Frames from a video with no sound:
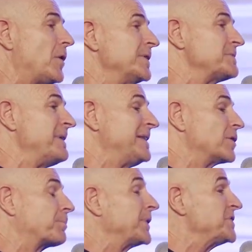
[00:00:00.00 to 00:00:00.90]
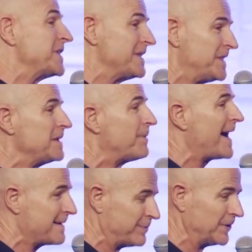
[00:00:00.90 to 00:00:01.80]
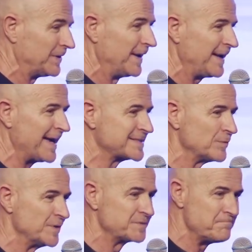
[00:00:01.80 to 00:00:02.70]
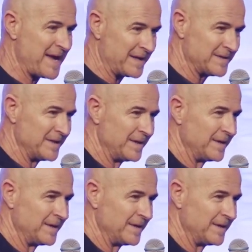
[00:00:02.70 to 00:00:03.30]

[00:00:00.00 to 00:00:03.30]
always mean they're preaching the Bible as it was meant.